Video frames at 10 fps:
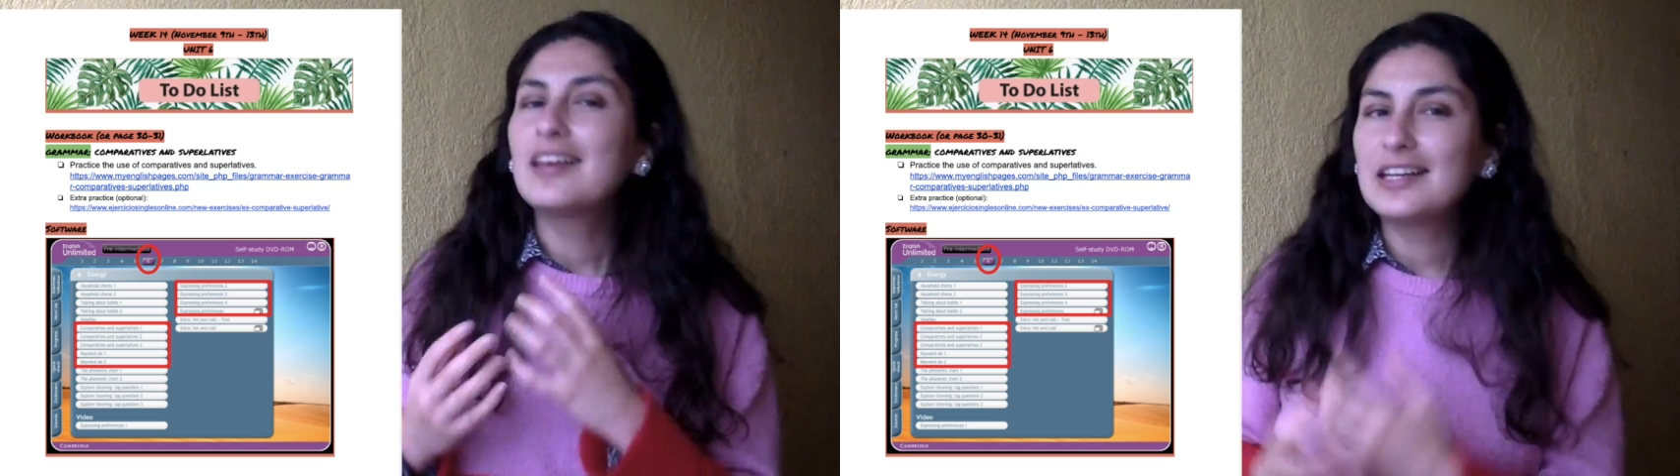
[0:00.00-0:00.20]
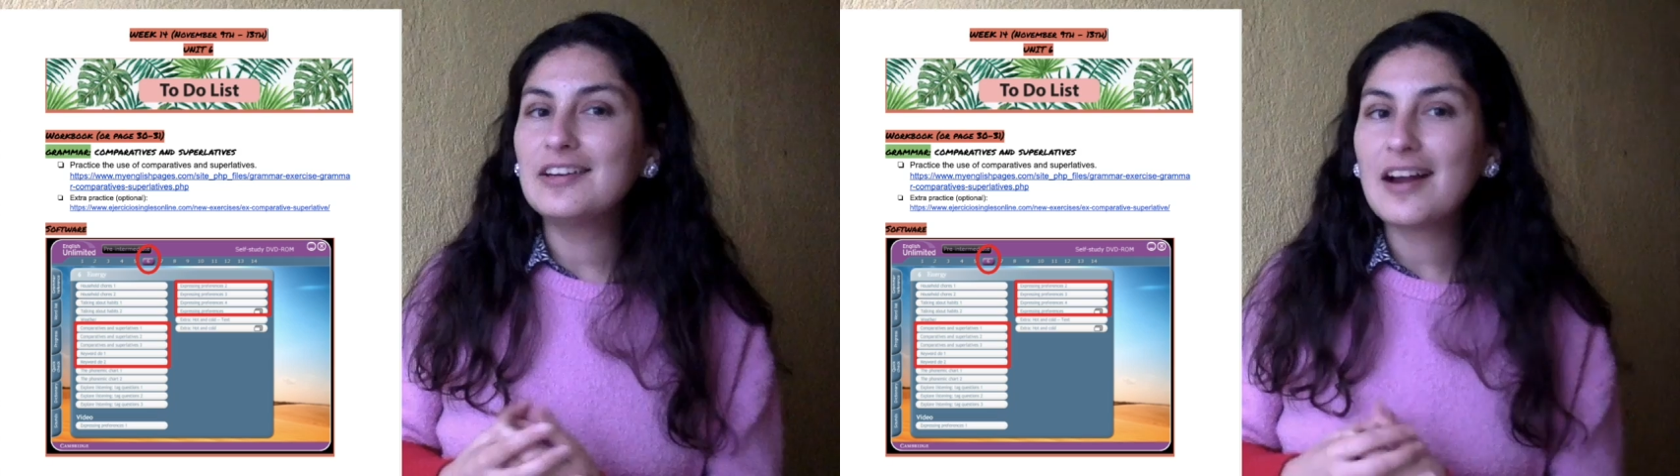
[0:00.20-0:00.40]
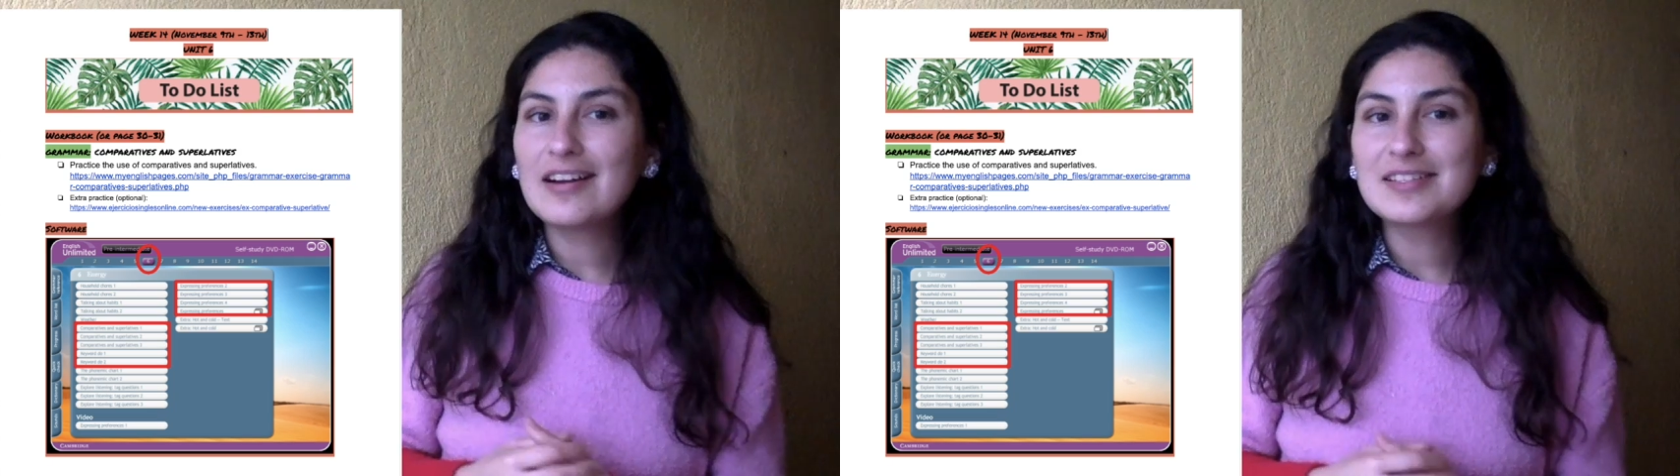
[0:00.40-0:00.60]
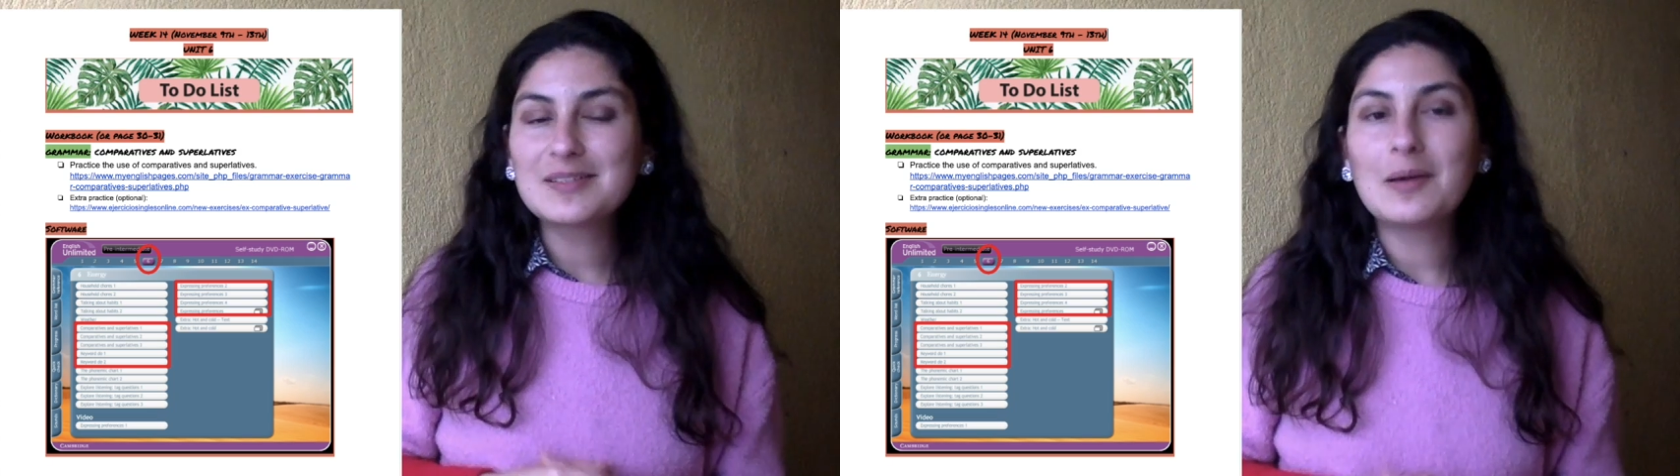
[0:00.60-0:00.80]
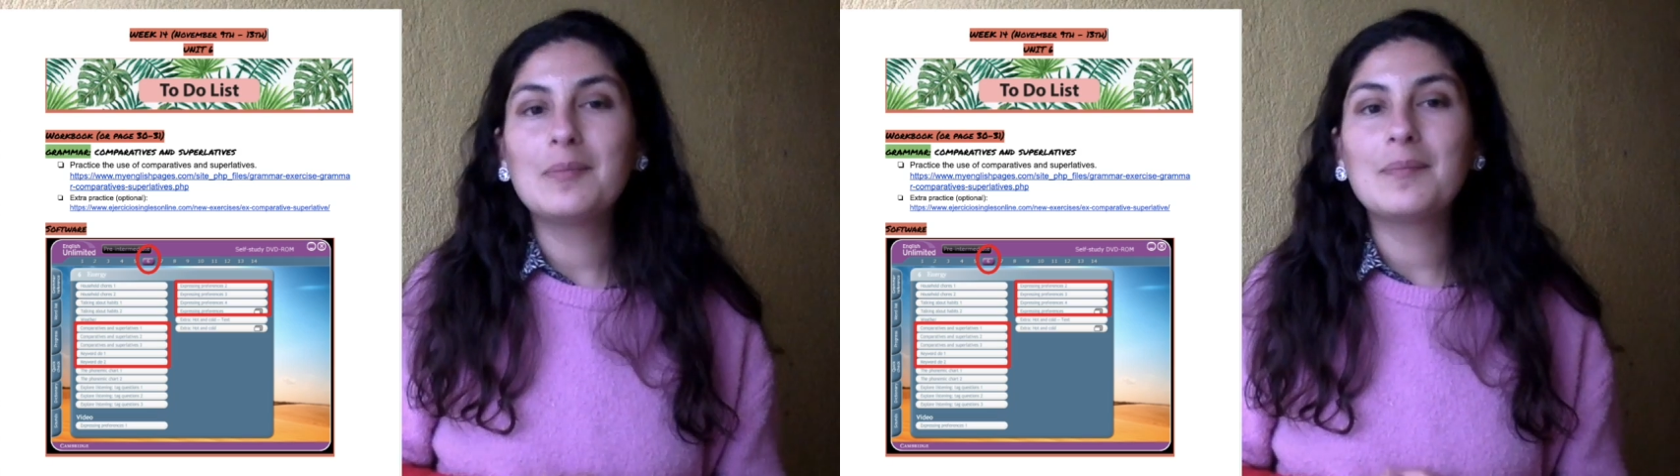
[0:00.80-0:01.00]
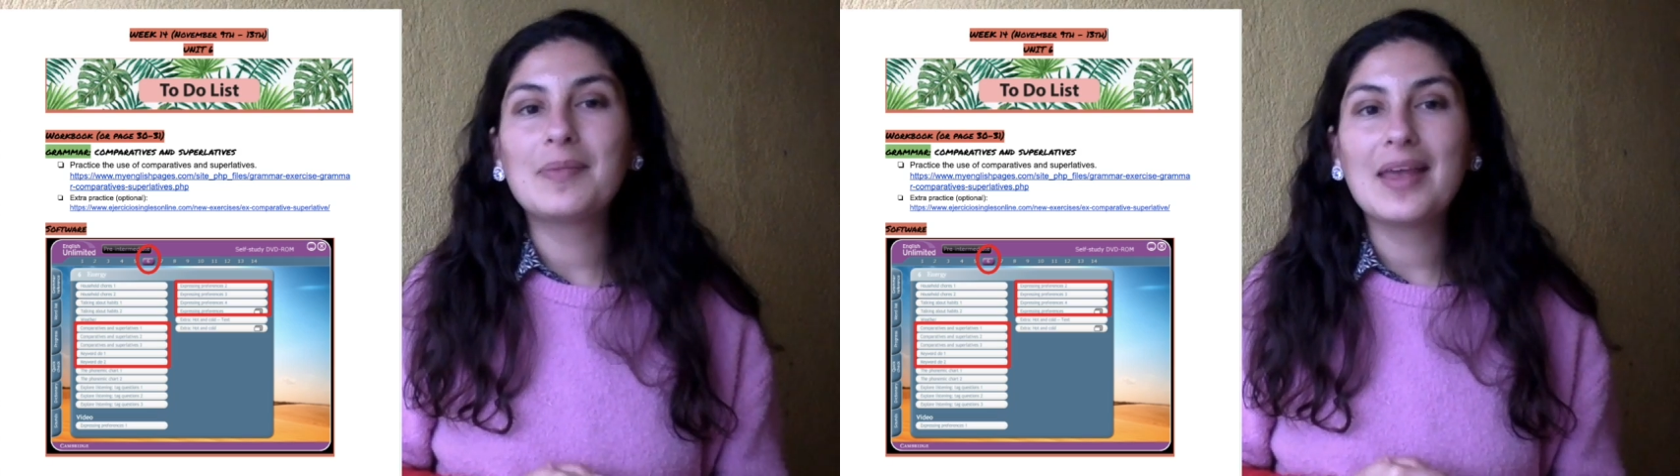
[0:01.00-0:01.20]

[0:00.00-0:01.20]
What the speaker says: Here are some